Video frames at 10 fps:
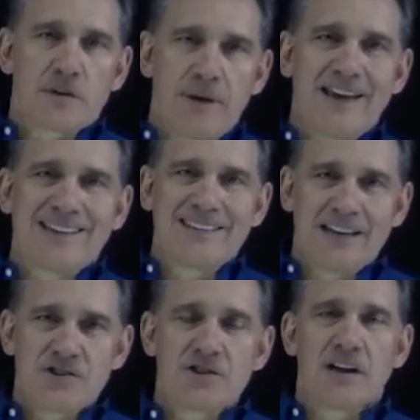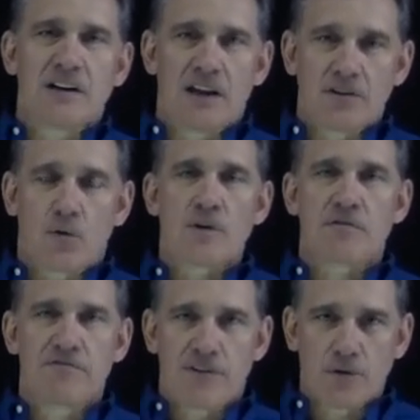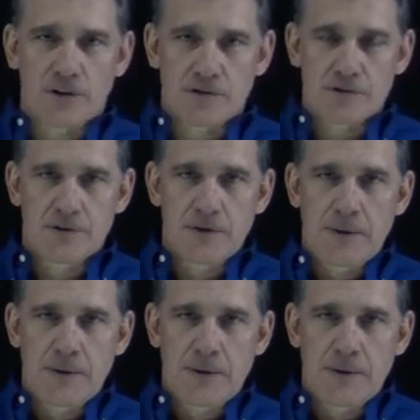and pay attention and in order to focus.